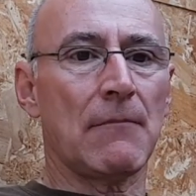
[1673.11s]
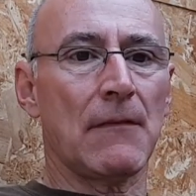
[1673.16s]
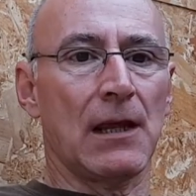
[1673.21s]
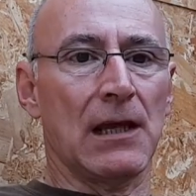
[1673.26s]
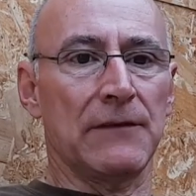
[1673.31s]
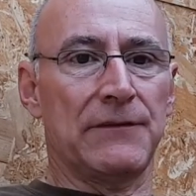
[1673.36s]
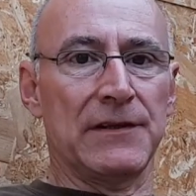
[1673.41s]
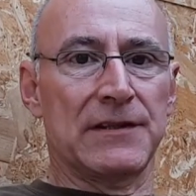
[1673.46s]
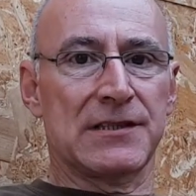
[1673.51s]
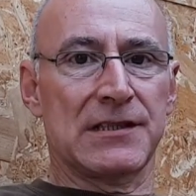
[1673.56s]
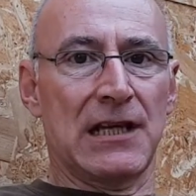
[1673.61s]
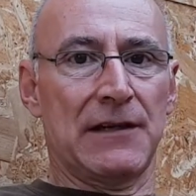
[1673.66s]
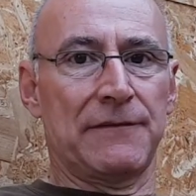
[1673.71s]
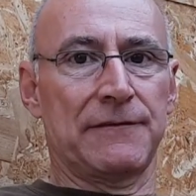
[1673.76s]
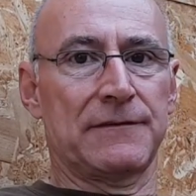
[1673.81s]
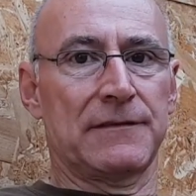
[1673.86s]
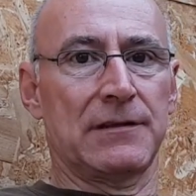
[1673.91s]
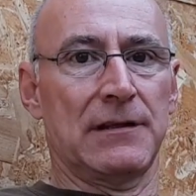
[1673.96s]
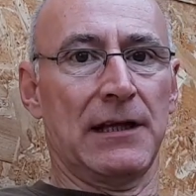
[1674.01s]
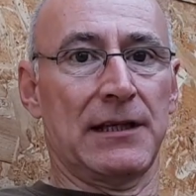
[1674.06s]
if it's
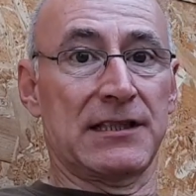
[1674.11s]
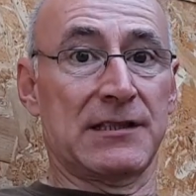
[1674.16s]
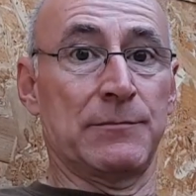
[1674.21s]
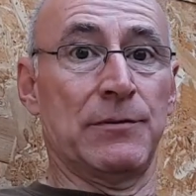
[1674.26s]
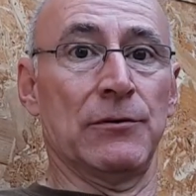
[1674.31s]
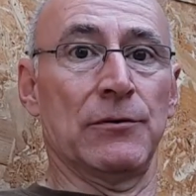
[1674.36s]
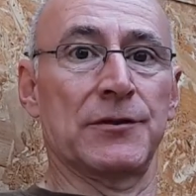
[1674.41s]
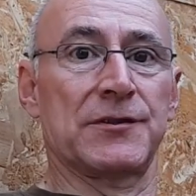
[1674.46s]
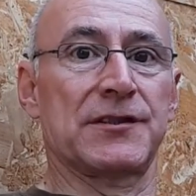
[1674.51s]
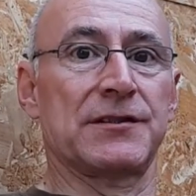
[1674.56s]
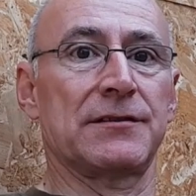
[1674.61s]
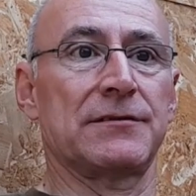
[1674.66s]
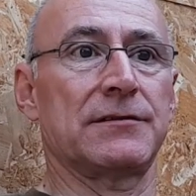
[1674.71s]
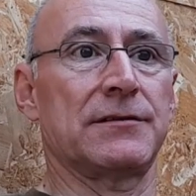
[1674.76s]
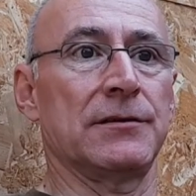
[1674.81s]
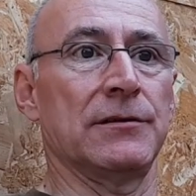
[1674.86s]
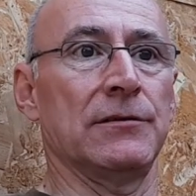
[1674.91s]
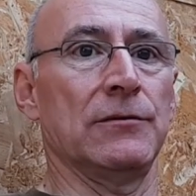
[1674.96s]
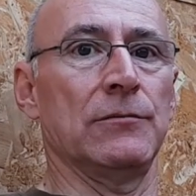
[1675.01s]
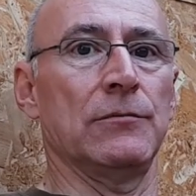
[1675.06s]
left exposed
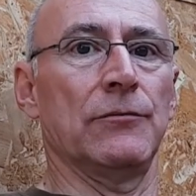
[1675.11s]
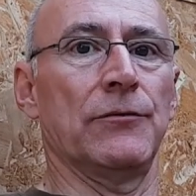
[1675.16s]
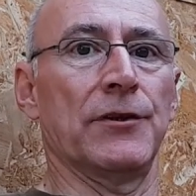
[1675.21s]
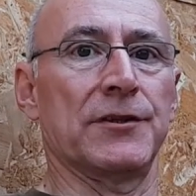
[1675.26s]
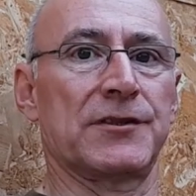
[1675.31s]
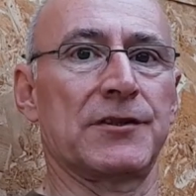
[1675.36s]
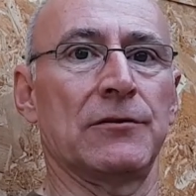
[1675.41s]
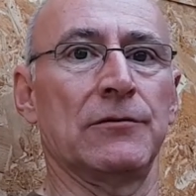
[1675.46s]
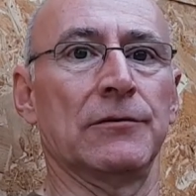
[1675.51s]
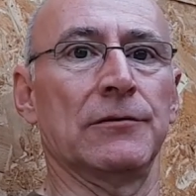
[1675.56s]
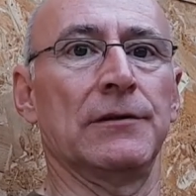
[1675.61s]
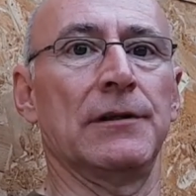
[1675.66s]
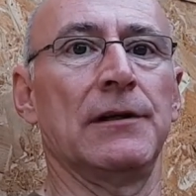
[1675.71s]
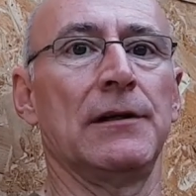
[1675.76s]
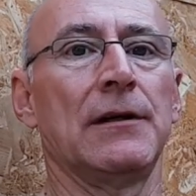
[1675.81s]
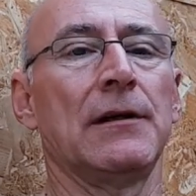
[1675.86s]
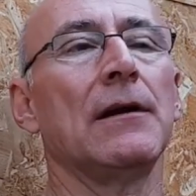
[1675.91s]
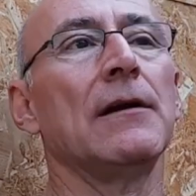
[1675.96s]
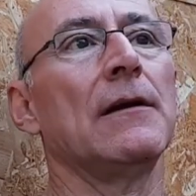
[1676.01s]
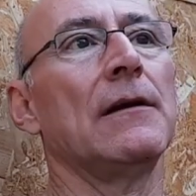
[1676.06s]
to the sun,
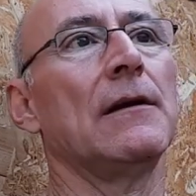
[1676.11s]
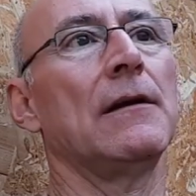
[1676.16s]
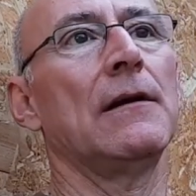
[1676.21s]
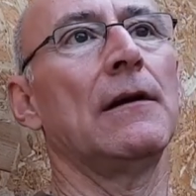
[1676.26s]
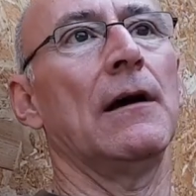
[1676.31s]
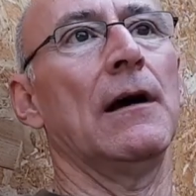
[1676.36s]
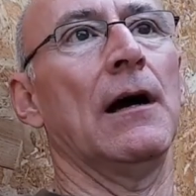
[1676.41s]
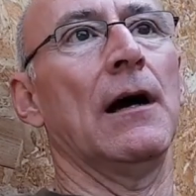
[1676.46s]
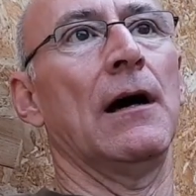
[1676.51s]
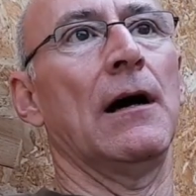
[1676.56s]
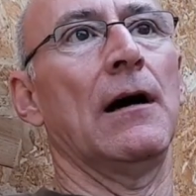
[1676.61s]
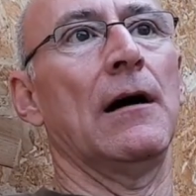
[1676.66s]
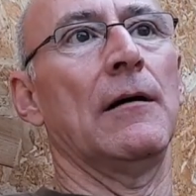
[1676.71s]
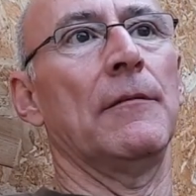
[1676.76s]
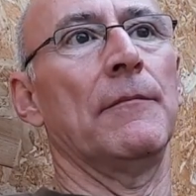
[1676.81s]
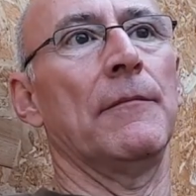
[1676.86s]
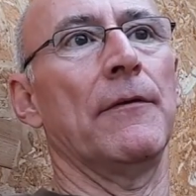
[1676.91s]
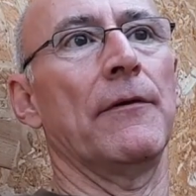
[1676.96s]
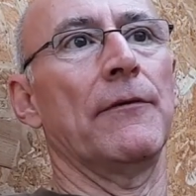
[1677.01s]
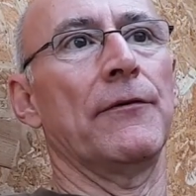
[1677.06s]

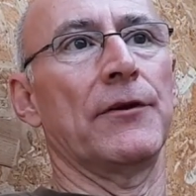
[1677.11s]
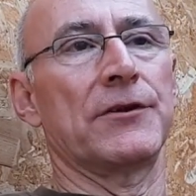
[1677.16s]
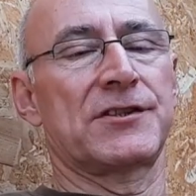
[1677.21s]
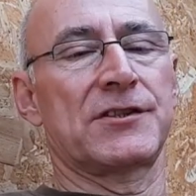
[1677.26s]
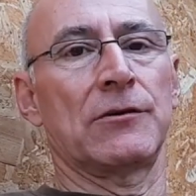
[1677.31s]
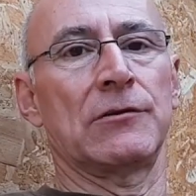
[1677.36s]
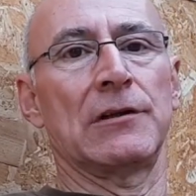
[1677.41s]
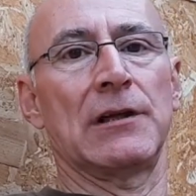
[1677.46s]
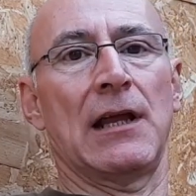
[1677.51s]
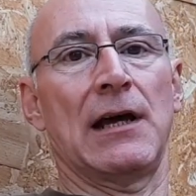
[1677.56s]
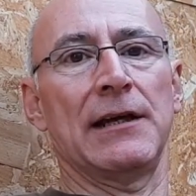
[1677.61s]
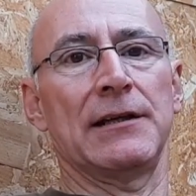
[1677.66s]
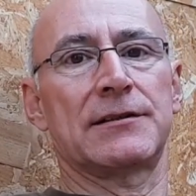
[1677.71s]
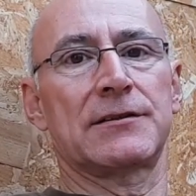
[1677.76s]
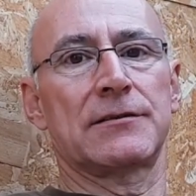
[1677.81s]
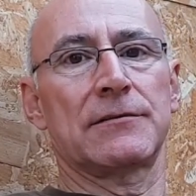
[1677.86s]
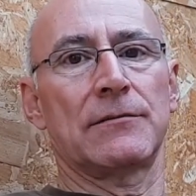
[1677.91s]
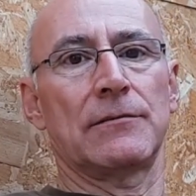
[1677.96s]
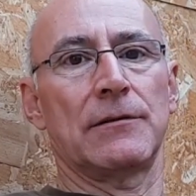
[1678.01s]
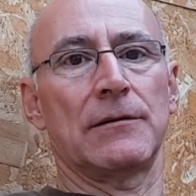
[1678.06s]
the sunlight
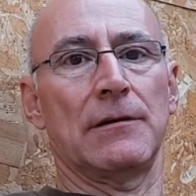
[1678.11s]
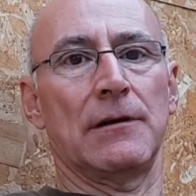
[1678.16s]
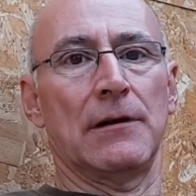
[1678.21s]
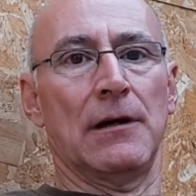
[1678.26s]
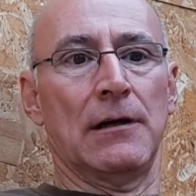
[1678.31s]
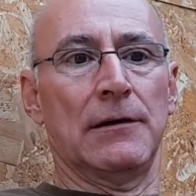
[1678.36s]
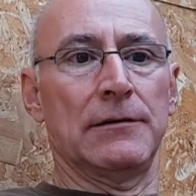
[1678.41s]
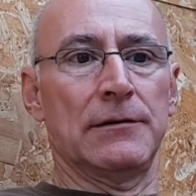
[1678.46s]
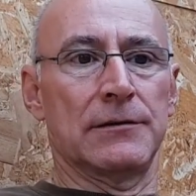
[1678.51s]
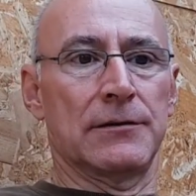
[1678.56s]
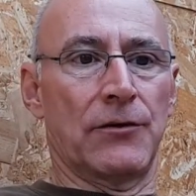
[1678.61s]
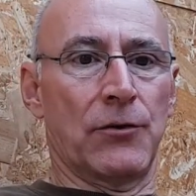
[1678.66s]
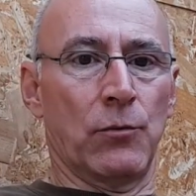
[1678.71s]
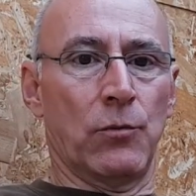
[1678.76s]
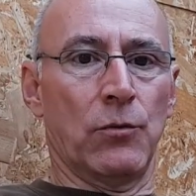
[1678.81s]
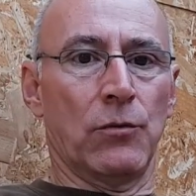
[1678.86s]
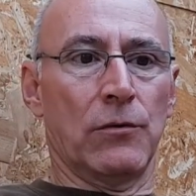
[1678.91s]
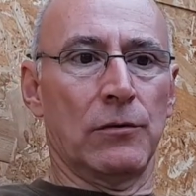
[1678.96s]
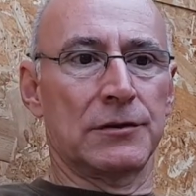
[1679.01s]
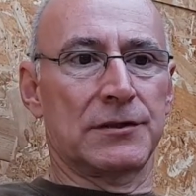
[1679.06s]
and the
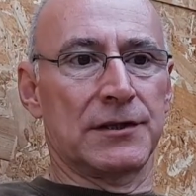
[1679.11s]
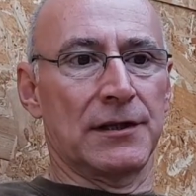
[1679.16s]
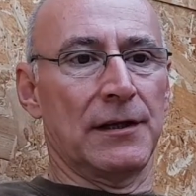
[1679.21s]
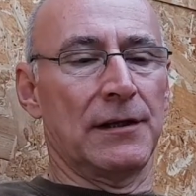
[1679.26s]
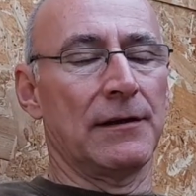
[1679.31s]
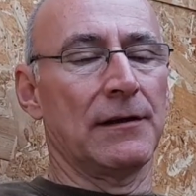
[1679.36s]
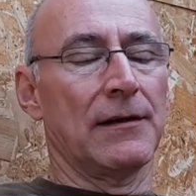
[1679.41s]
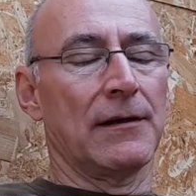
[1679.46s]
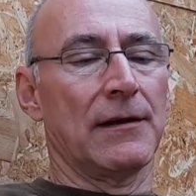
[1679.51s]
water